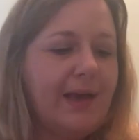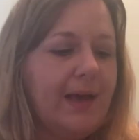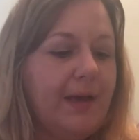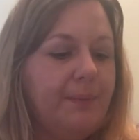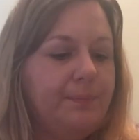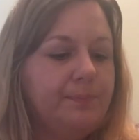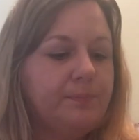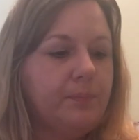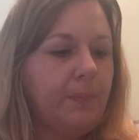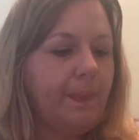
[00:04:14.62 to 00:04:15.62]
Okay,
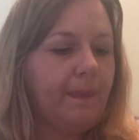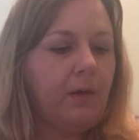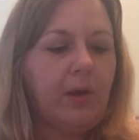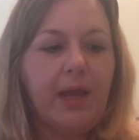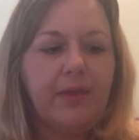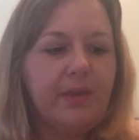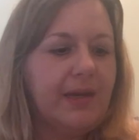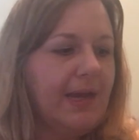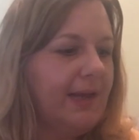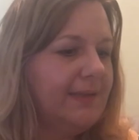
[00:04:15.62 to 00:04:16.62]
the
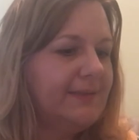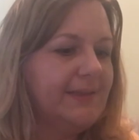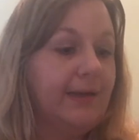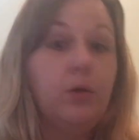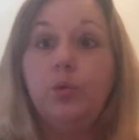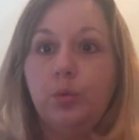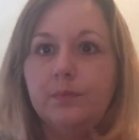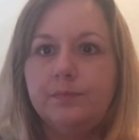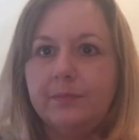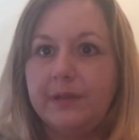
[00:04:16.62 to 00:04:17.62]
next thing,
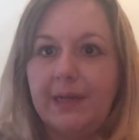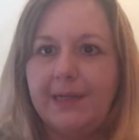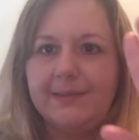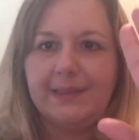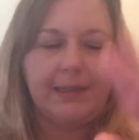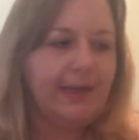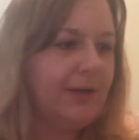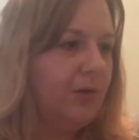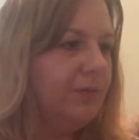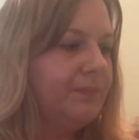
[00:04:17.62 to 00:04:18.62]

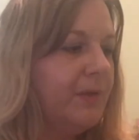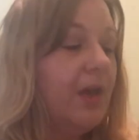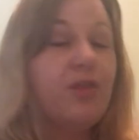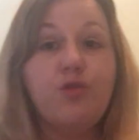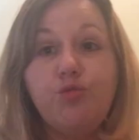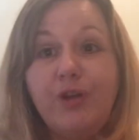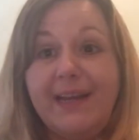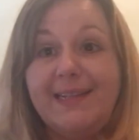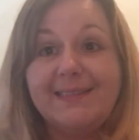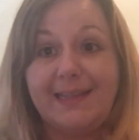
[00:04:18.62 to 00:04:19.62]
the
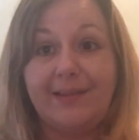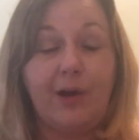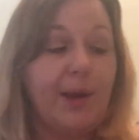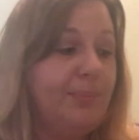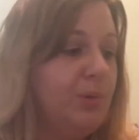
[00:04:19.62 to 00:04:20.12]
reason that I